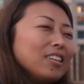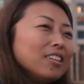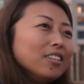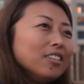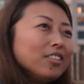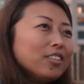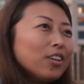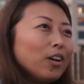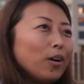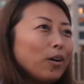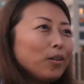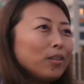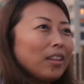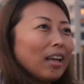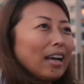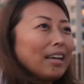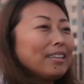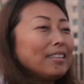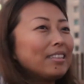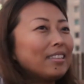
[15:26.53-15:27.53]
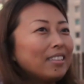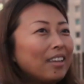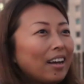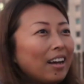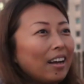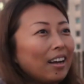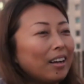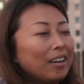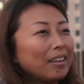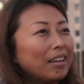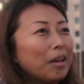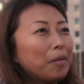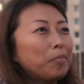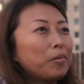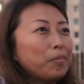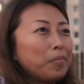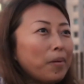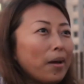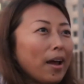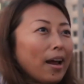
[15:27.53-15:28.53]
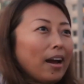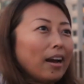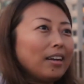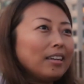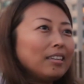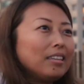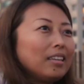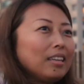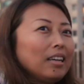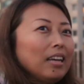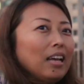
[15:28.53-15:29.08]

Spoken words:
So that's get prepared.